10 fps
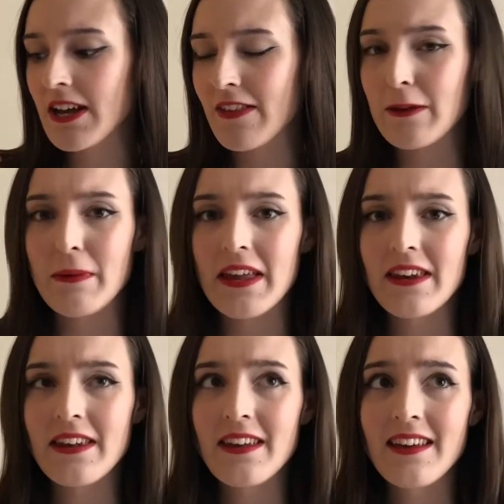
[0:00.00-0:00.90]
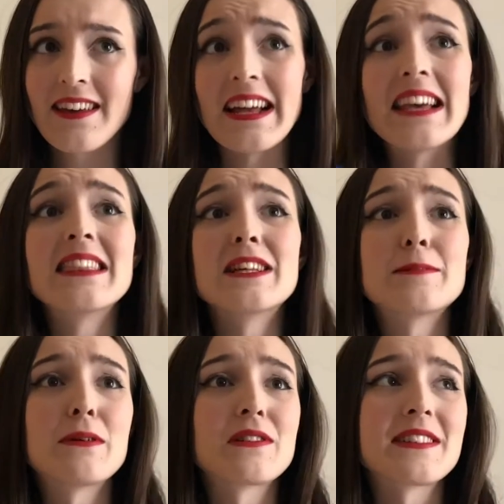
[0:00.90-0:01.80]
They'd been in this
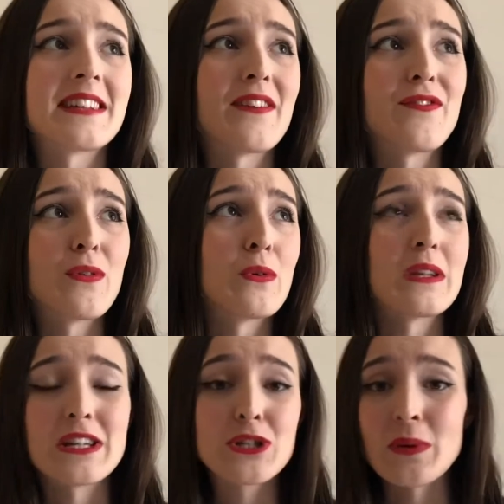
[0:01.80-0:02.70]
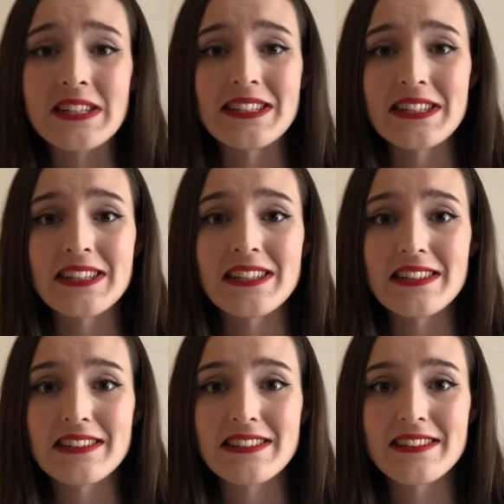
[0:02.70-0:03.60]
box set for like 20
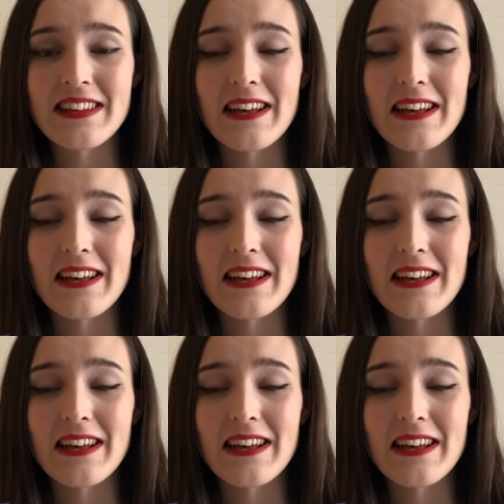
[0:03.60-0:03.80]
years.